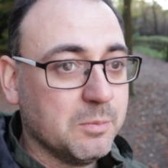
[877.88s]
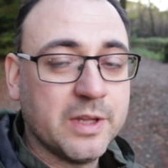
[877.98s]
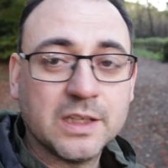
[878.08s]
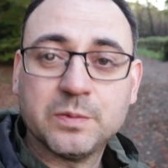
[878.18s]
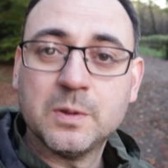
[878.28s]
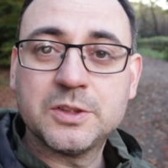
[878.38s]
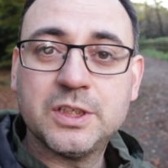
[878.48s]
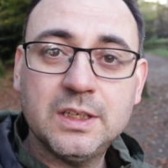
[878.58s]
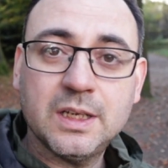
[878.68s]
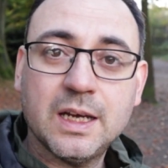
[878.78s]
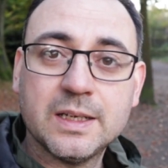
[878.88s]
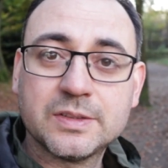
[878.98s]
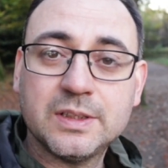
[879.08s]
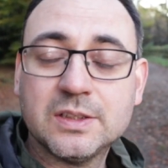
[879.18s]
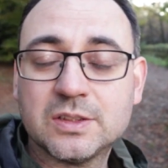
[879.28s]
But thanks for watching, and I'll
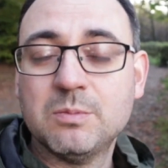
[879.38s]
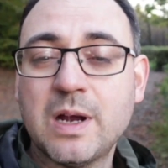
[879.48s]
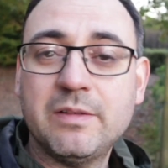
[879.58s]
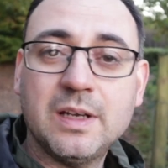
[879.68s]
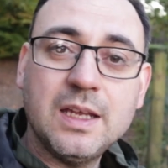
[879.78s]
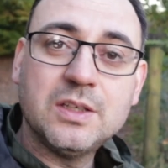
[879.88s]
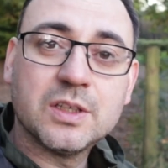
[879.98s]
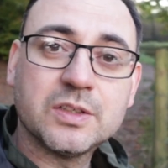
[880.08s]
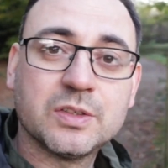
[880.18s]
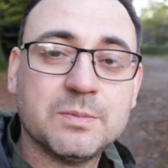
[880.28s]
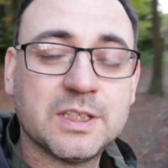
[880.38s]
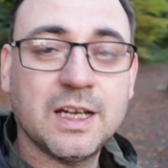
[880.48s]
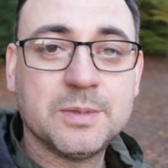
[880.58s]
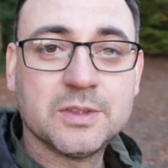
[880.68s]
see you somewhere in nature sometime